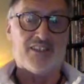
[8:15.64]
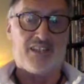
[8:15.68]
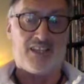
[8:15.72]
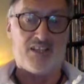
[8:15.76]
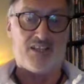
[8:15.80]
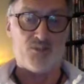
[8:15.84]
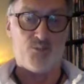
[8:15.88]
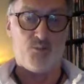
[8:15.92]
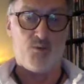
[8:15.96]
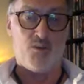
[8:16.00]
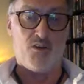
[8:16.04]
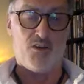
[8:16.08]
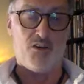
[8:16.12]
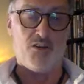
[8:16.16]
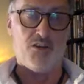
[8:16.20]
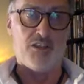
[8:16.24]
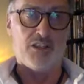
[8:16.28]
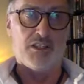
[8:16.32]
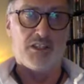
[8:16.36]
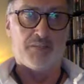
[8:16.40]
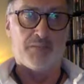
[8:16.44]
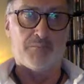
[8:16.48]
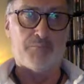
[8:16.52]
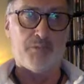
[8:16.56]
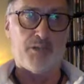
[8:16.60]
as well,
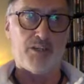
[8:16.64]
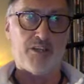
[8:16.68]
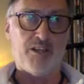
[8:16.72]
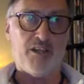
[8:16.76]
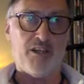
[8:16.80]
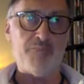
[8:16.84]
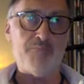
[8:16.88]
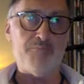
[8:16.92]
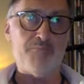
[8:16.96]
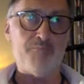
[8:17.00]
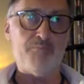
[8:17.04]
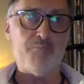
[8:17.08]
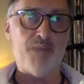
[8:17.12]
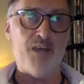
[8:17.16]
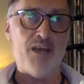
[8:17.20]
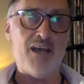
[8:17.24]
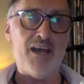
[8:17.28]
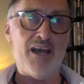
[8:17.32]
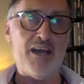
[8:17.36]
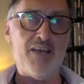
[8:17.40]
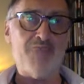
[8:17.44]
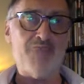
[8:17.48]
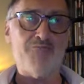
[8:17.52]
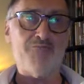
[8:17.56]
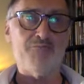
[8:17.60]
but I'm um, I
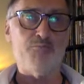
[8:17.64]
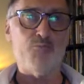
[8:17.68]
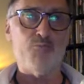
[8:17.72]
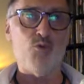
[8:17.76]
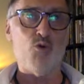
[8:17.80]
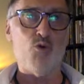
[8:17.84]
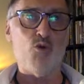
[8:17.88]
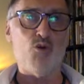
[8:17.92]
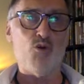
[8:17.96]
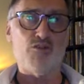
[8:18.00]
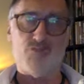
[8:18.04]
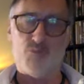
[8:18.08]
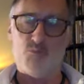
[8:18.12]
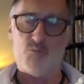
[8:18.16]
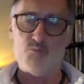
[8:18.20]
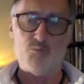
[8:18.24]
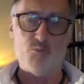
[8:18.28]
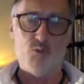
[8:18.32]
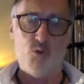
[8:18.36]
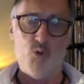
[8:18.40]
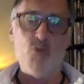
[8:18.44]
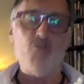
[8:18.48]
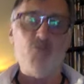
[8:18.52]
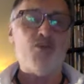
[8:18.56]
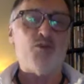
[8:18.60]
have more of
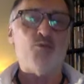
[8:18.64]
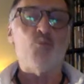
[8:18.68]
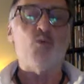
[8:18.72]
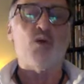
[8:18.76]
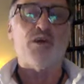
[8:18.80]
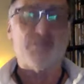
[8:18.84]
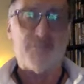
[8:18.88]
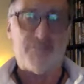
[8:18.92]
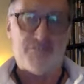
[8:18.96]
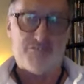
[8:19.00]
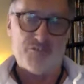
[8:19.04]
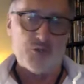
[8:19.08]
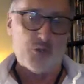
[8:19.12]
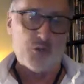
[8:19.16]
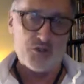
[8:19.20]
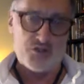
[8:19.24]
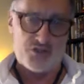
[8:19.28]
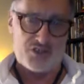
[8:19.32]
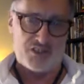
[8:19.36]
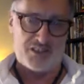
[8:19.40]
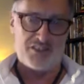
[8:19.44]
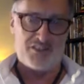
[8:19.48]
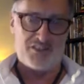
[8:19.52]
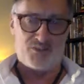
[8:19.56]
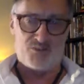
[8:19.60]
more than one
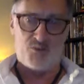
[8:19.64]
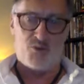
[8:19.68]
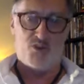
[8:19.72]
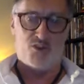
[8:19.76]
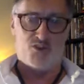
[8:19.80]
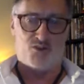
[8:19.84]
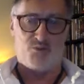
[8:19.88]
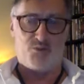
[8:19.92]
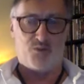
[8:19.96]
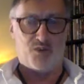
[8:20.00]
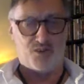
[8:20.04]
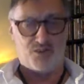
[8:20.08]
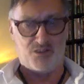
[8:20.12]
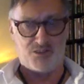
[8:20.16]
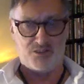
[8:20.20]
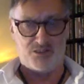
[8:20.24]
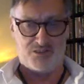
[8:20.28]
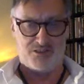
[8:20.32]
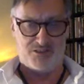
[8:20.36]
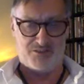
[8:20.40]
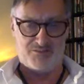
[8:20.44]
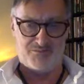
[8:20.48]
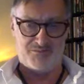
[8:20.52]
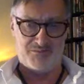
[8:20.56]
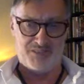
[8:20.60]
foot in the rock world.
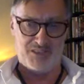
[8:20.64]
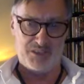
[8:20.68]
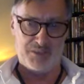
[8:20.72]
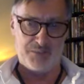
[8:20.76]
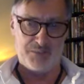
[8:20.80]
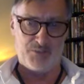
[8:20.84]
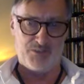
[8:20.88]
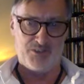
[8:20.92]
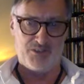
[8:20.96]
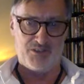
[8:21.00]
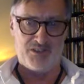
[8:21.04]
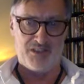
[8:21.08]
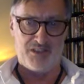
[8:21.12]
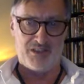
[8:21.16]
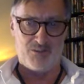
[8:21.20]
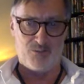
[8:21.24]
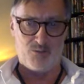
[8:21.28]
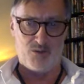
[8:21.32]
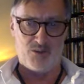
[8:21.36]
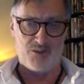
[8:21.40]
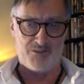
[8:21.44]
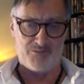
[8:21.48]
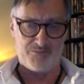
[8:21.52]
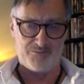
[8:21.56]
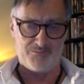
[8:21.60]
Let's put it that
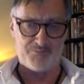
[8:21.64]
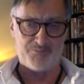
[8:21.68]
way.